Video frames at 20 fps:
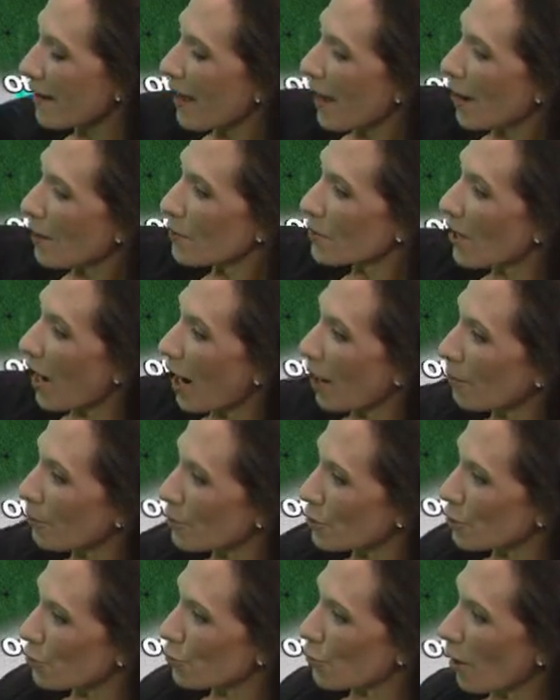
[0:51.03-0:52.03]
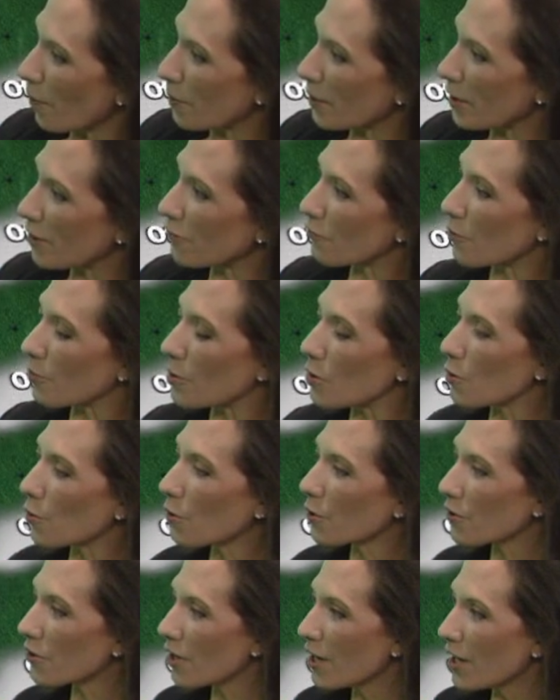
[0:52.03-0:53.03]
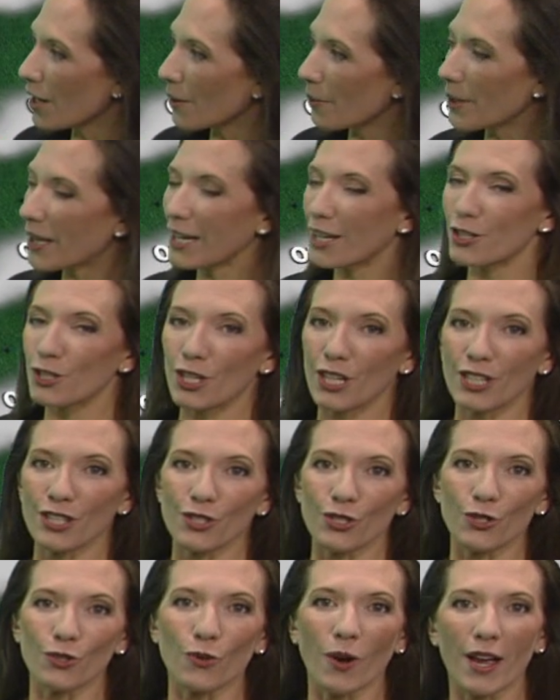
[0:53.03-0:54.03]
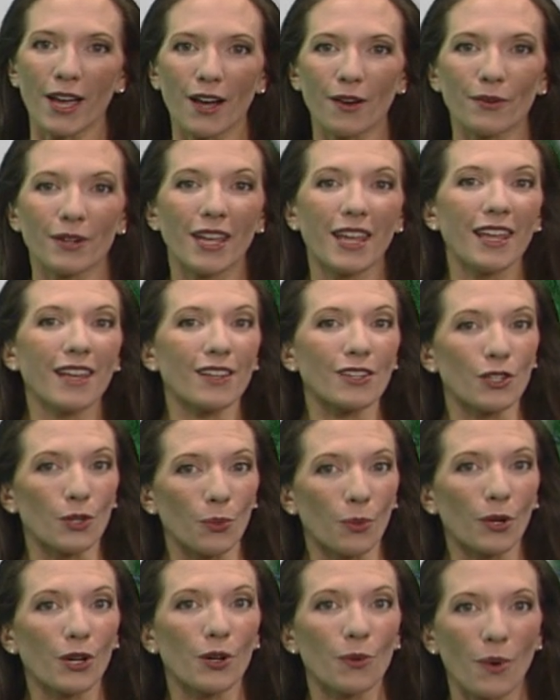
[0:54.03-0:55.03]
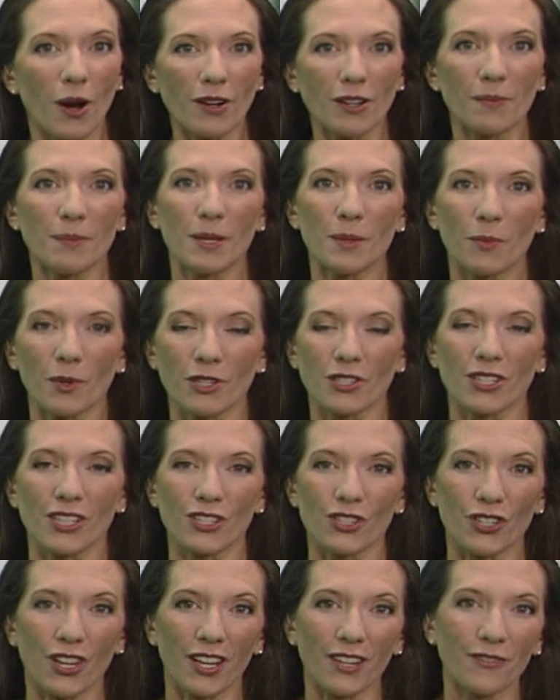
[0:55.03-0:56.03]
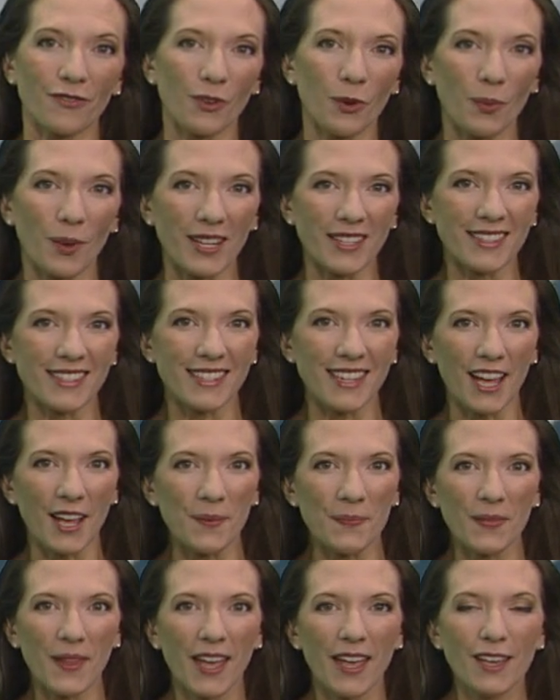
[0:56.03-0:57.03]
And with high pressure dropping in from the north, we get a chance to dry out, and we're going to welcome in more sunshine for Wednesday.